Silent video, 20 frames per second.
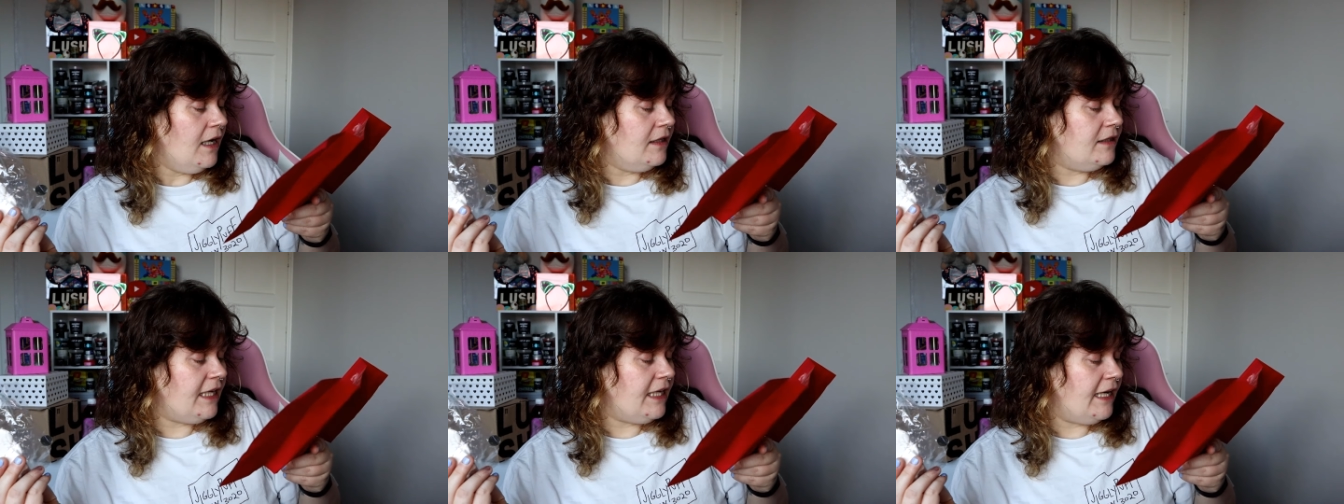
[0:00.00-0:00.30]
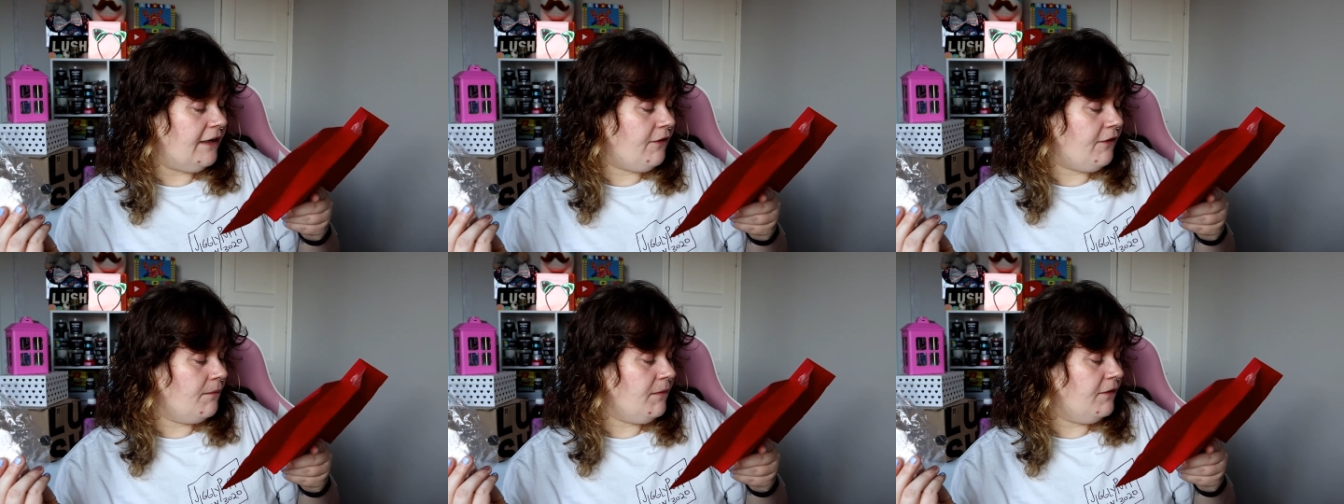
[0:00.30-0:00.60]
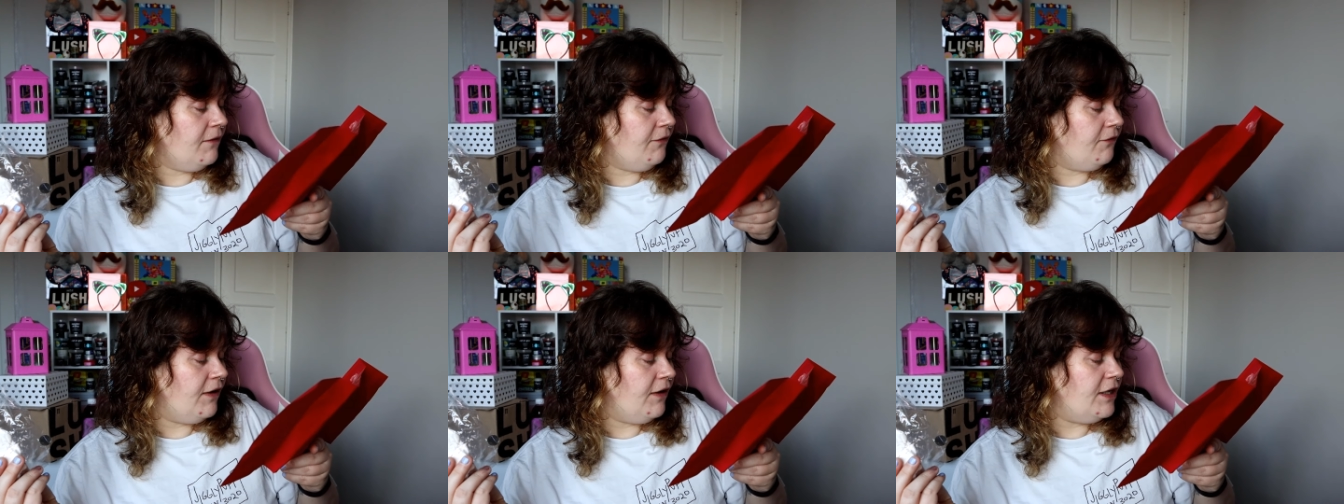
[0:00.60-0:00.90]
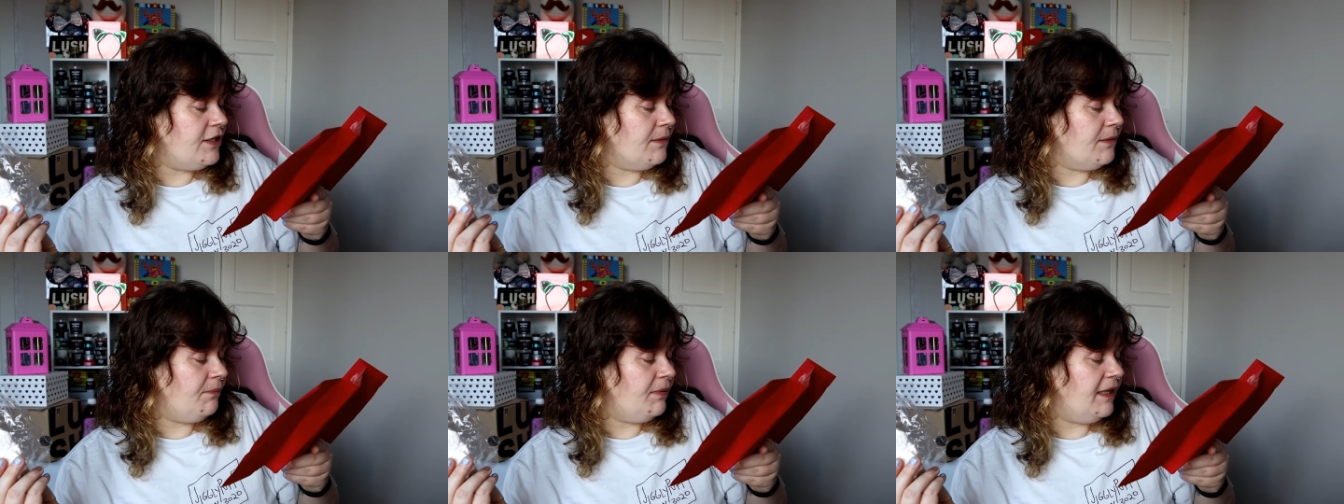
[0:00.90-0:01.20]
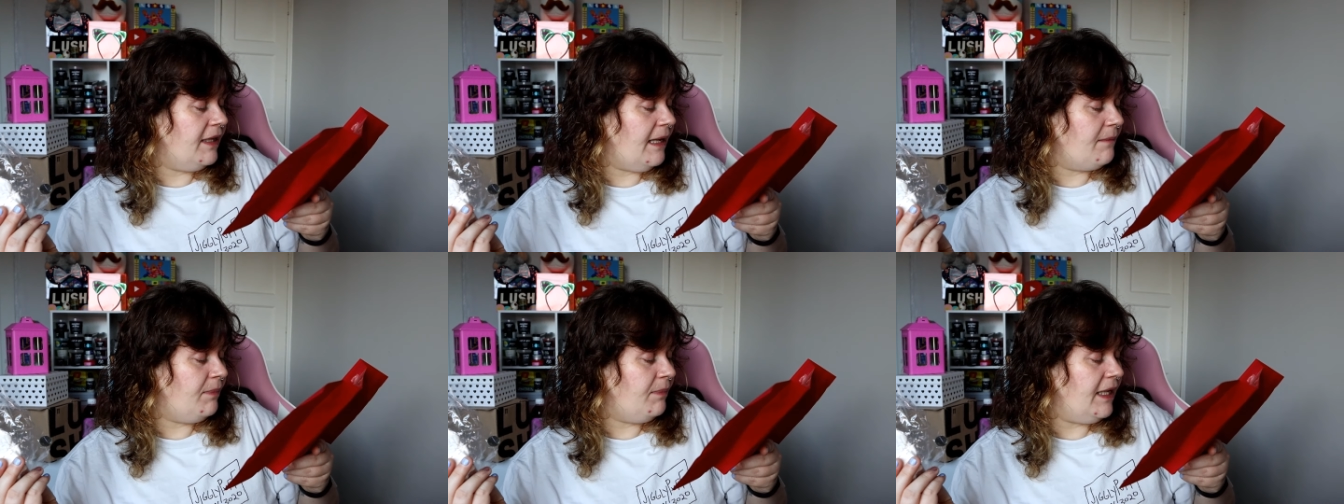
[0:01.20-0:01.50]
Take from the fridge and
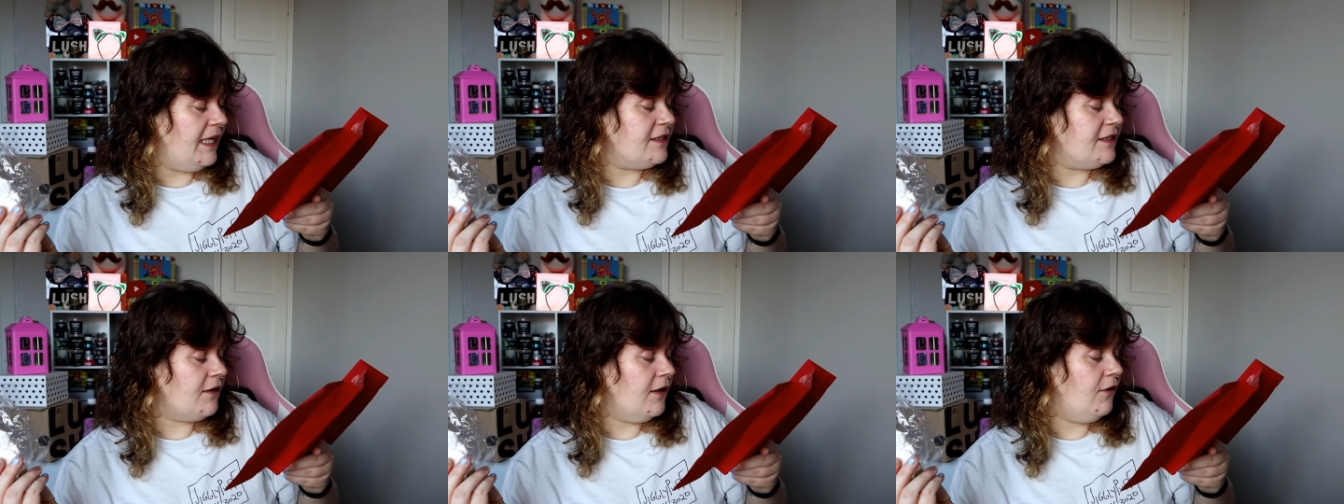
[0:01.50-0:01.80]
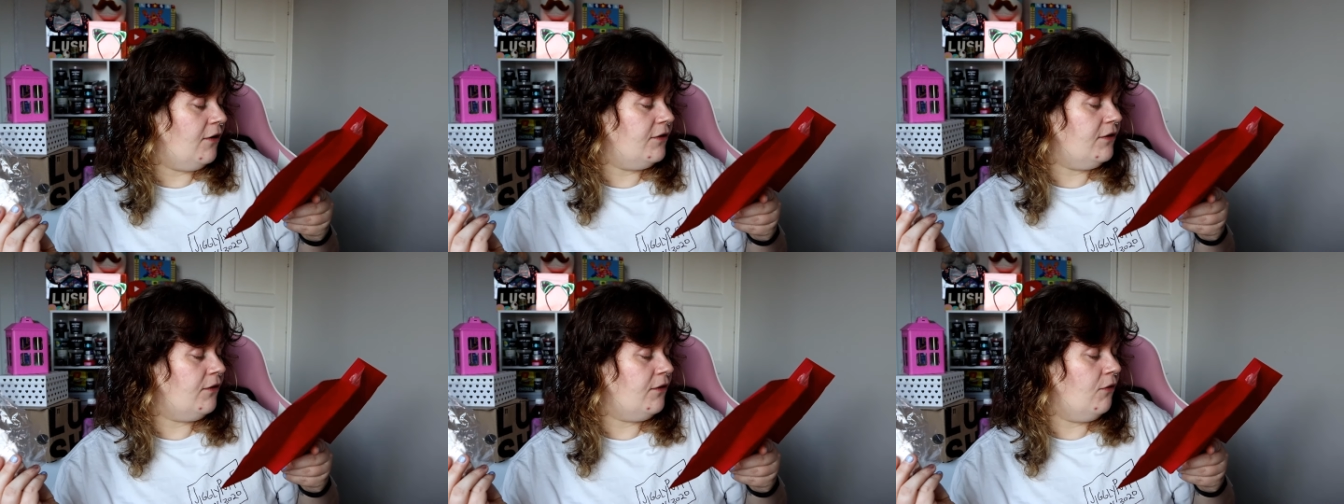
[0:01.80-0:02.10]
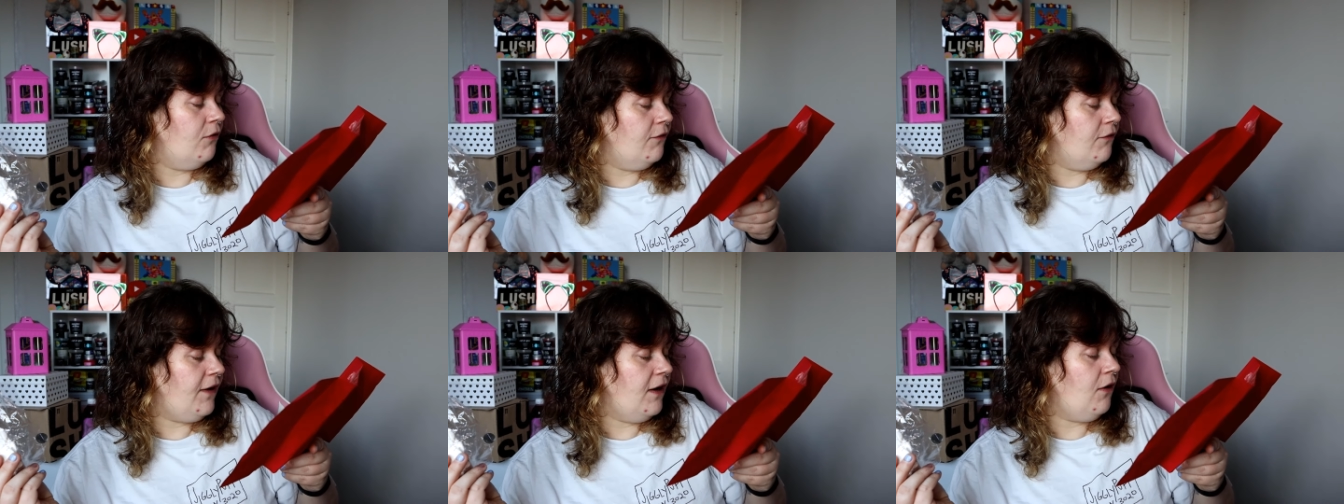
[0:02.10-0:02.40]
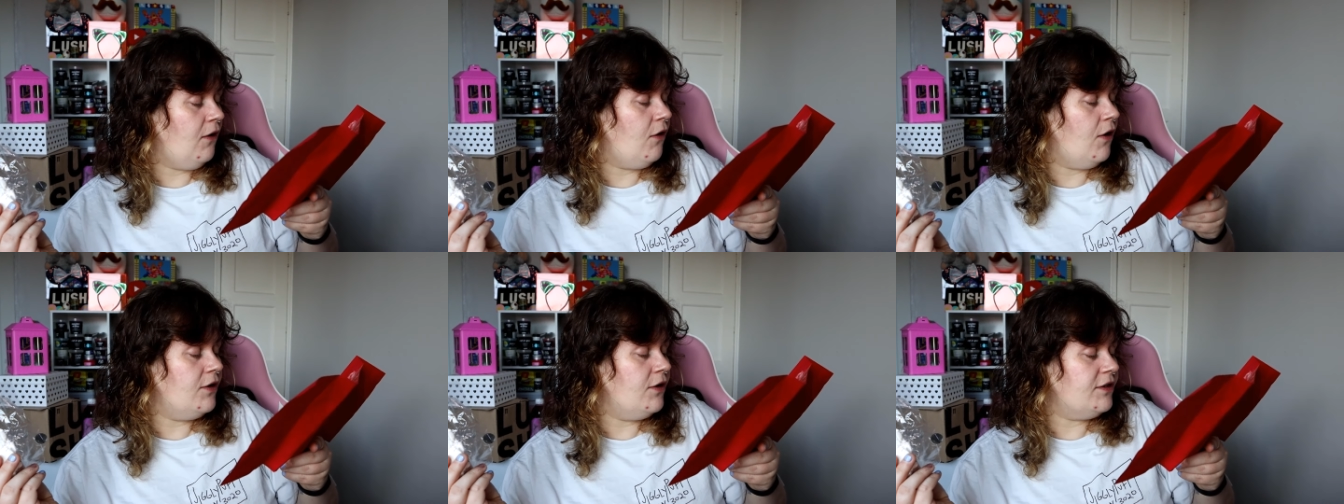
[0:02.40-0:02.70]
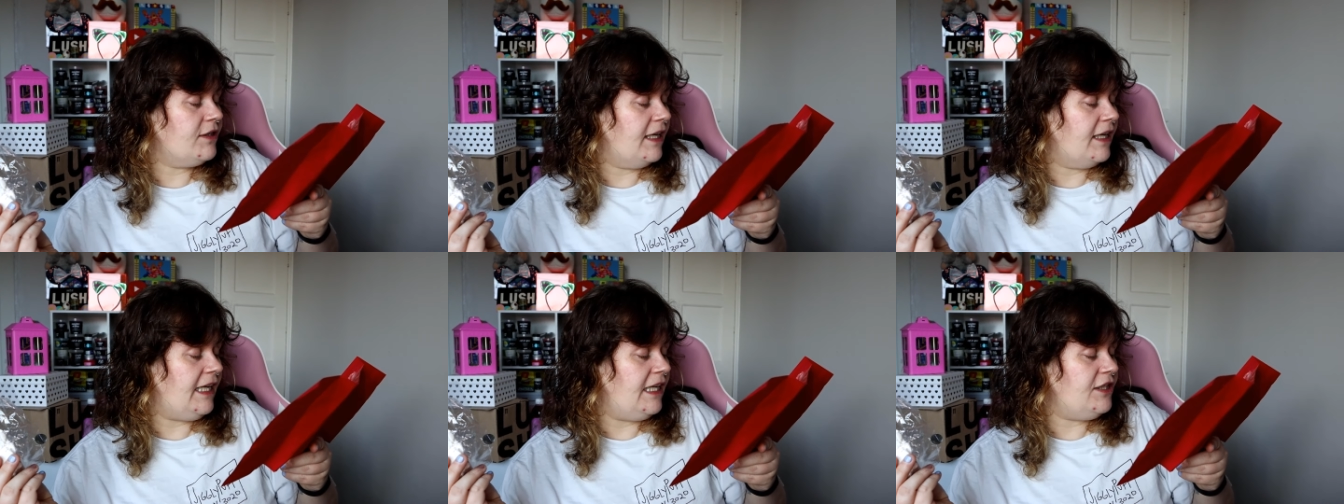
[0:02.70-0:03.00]
then place over or
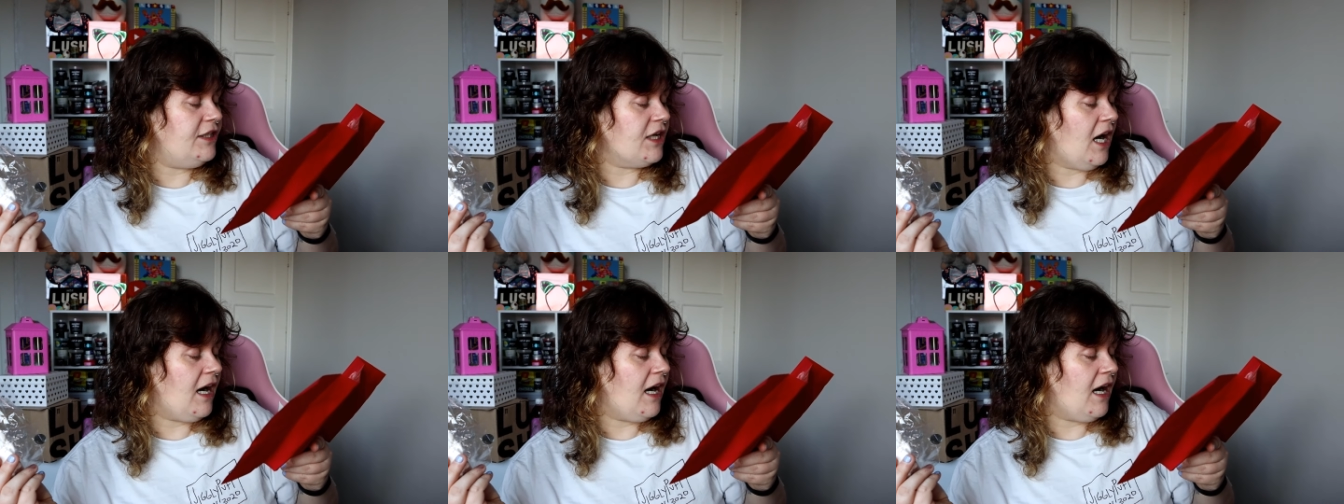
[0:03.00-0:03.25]
under each